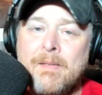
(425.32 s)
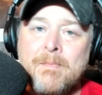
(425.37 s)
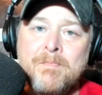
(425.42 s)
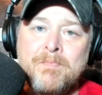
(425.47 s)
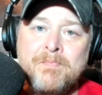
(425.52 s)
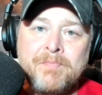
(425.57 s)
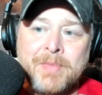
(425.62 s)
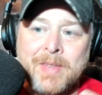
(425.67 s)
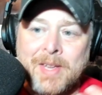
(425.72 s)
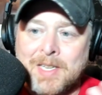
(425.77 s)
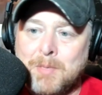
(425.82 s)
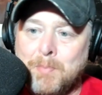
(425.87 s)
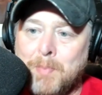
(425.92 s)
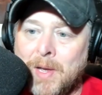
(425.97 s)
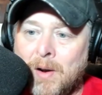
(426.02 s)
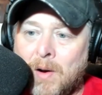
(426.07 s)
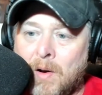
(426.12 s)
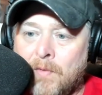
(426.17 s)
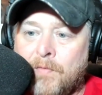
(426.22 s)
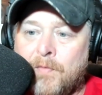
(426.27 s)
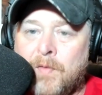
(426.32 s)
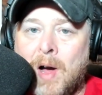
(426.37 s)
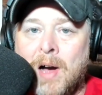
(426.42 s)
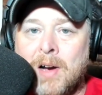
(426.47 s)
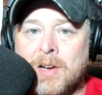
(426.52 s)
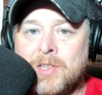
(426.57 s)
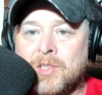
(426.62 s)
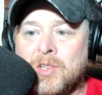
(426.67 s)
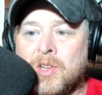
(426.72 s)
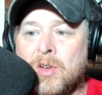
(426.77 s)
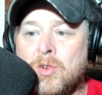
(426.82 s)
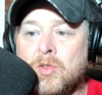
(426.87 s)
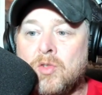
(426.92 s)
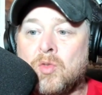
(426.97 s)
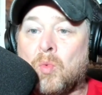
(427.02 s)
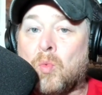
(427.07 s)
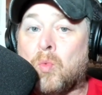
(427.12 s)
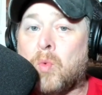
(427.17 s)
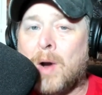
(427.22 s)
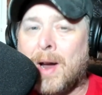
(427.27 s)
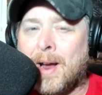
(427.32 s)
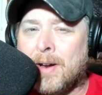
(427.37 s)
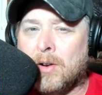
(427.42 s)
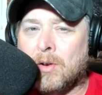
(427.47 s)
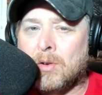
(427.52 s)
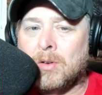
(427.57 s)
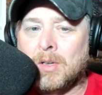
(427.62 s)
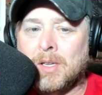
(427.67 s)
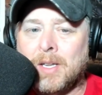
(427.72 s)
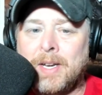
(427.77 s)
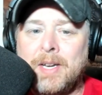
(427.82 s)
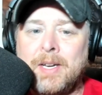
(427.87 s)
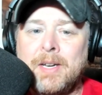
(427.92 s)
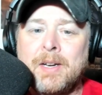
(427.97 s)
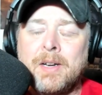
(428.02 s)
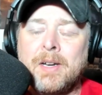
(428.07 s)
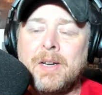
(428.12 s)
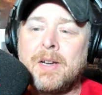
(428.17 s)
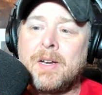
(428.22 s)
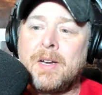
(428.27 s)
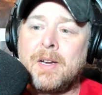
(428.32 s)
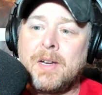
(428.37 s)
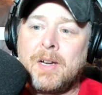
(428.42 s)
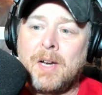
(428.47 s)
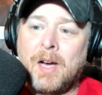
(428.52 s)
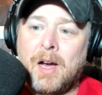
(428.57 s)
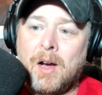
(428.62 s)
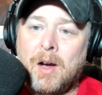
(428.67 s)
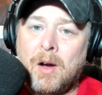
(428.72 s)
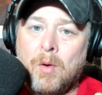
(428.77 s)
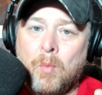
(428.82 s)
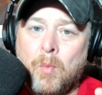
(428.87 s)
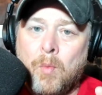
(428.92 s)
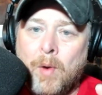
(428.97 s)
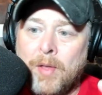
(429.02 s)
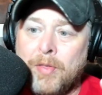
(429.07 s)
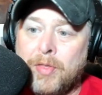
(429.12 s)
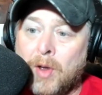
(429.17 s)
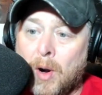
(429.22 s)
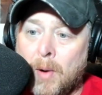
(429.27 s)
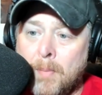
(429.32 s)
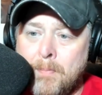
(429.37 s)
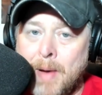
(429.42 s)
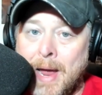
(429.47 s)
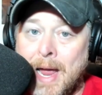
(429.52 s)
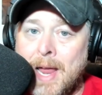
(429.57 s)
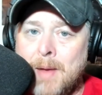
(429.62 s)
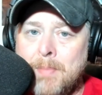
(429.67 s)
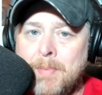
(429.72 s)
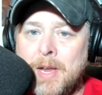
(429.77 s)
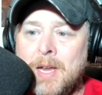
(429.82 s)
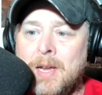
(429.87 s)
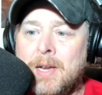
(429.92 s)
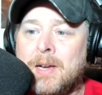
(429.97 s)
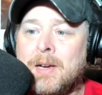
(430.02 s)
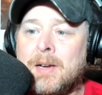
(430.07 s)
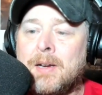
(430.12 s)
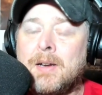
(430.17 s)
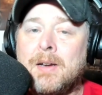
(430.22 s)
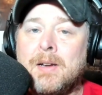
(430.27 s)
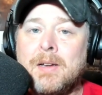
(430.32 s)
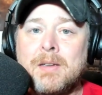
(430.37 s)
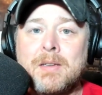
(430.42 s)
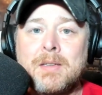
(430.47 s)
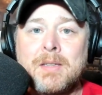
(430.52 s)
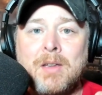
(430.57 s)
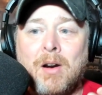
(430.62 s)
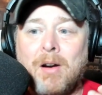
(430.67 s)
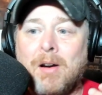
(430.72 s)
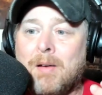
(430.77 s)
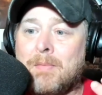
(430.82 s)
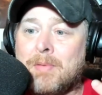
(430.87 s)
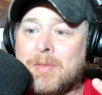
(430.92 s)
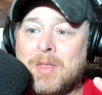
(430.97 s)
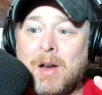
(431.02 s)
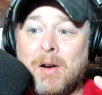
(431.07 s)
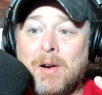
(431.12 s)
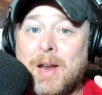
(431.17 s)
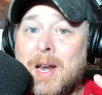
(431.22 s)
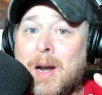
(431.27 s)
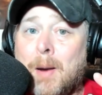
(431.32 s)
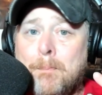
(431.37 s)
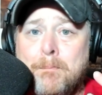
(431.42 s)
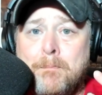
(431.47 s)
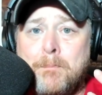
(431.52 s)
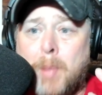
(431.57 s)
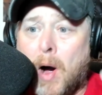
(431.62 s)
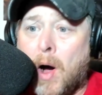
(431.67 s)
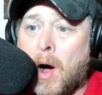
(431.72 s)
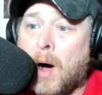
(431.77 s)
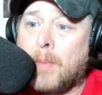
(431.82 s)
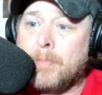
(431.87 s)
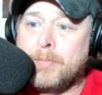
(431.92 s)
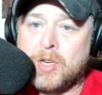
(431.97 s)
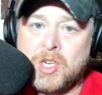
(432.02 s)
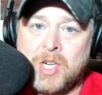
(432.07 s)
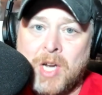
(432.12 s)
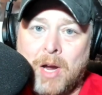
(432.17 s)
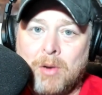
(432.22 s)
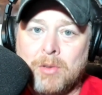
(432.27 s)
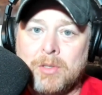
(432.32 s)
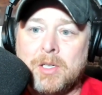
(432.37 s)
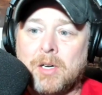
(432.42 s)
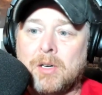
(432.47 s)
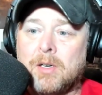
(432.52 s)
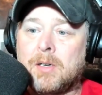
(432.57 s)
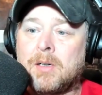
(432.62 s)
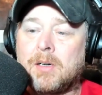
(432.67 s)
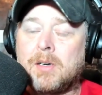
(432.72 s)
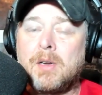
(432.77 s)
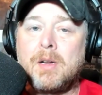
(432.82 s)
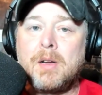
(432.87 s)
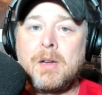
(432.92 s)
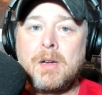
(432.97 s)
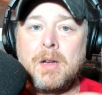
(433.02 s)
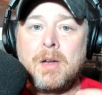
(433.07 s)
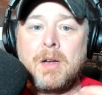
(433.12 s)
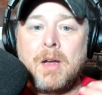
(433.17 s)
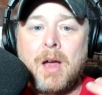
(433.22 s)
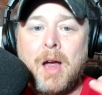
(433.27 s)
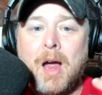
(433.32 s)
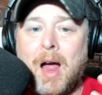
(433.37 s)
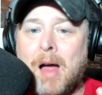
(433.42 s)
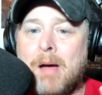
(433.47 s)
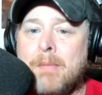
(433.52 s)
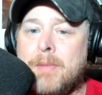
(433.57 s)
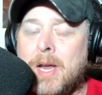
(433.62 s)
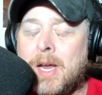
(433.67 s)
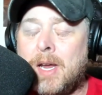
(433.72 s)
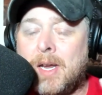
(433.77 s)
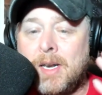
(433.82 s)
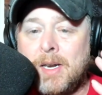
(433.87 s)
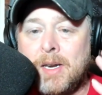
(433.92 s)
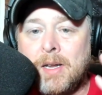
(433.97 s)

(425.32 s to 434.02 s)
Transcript: that's been on Fox News regularly with her baby, they're in a bomb shelter. I mean,